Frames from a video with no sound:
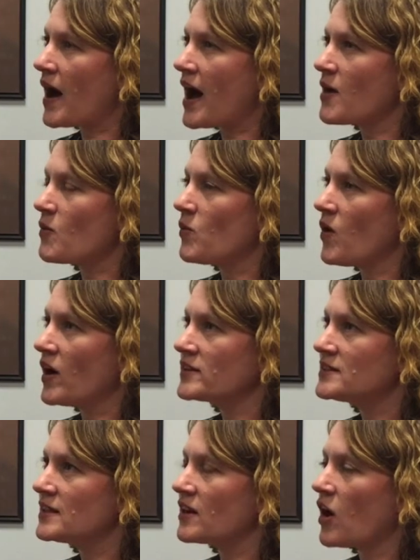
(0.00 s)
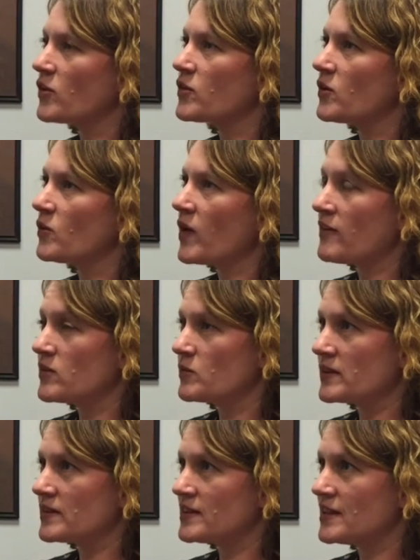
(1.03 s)
I wanted, although
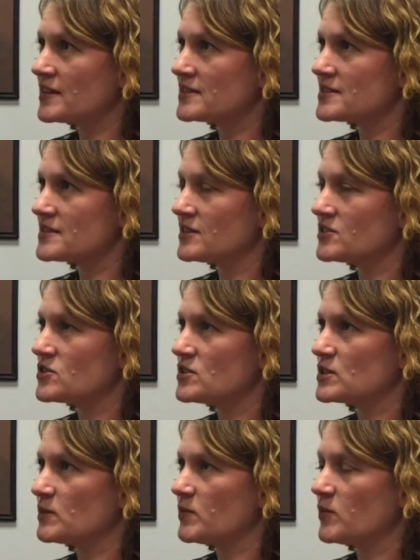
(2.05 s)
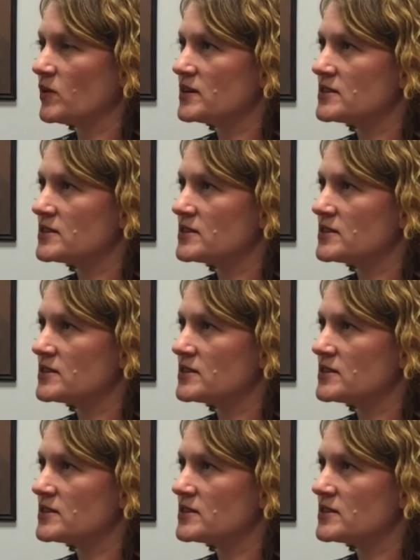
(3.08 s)
everyone thinks that she's a boy,